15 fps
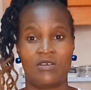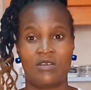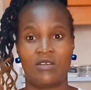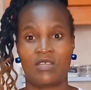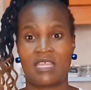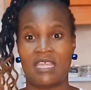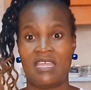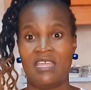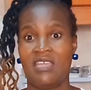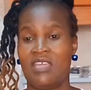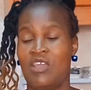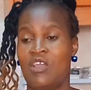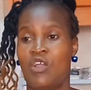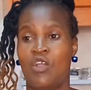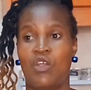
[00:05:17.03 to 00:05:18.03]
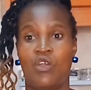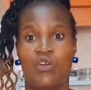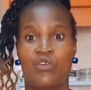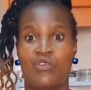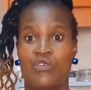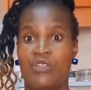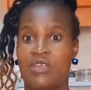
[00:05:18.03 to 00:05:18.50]
okay,
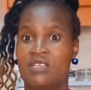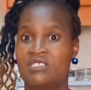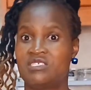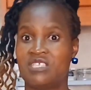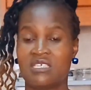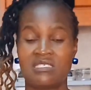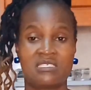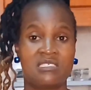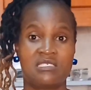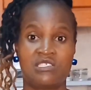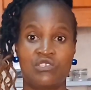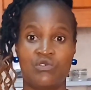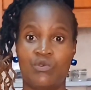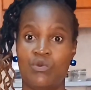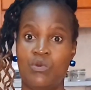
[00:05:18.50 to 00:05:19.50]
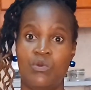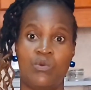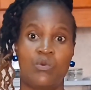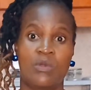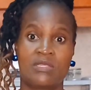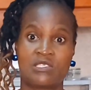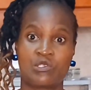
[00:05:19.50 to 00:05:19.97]
or just stew
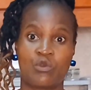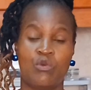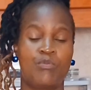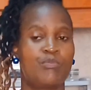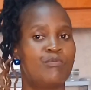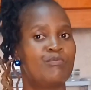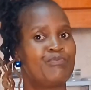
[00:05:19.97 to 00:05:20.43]
with soup